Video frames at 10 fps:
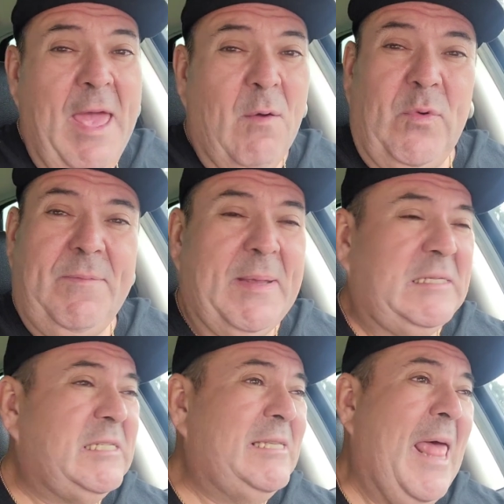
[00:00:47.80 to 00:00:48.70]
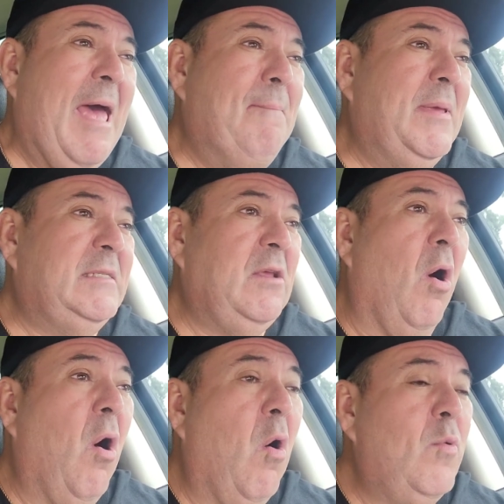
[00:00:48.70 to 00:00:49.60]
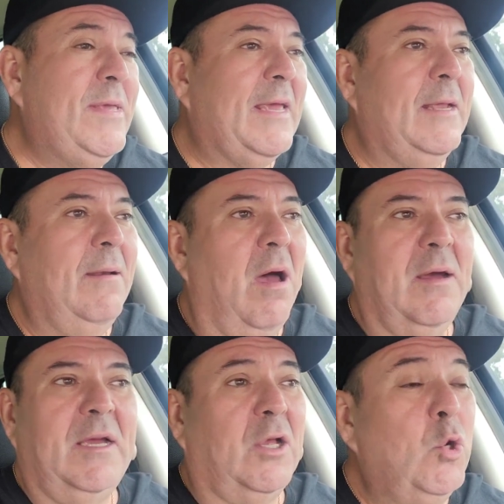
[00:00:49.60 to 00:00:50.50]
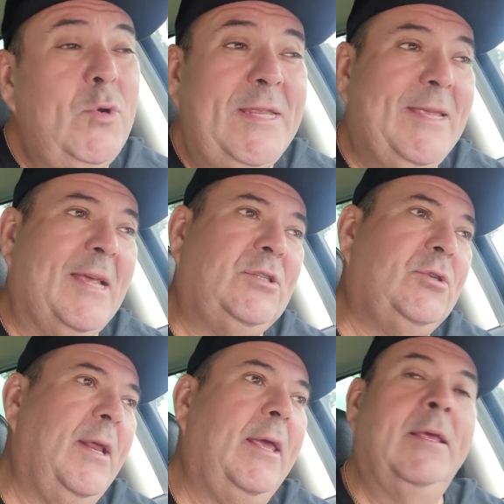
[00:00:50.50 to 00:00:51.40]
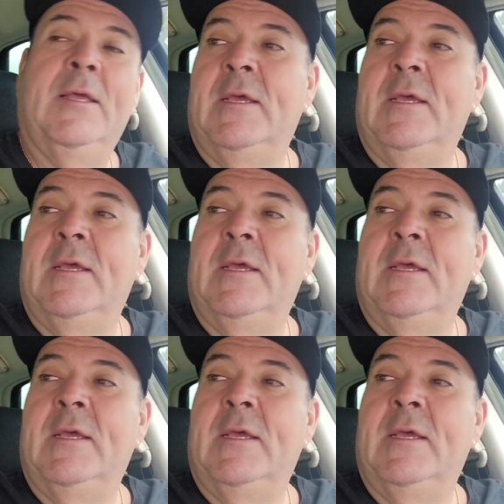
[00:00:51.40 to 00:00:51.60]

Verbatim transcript: and we've been slam busy all weekend long, including yesterday.